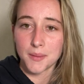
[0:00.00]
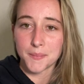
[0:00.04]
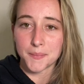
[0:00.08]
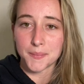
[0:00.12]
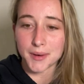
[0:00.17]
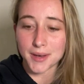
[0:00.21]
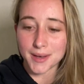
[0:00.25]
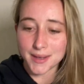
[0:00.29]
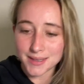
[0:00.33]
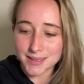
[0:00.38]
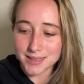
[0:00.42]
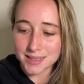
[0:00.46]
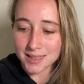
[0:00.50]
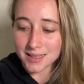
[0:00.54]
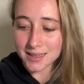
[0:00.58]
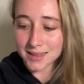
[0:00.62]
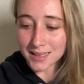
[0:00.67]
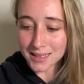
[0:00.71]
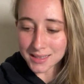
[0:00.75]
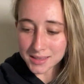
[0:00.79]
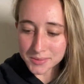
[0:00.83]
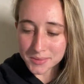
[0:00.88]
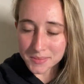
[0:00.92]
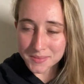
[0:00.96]
But
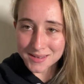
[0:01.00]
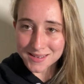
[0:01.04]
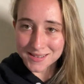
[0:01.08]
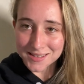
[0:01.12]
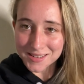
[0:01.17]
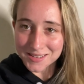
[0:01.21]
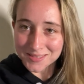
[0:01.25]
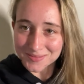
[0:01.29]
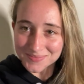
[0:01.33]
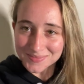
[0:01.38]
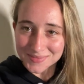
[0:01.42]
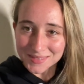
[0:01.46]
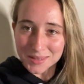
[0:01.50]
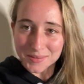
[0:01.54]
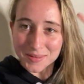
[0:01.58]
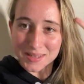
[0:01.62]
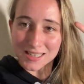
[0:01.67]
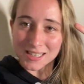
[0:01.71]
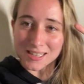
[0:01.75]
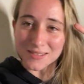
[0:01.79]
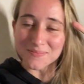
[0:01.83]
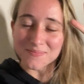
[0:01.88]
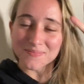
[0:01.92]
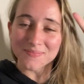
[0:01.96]
that's what I'm gonna do in the
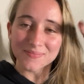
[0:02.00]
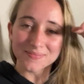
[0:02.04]
meantime.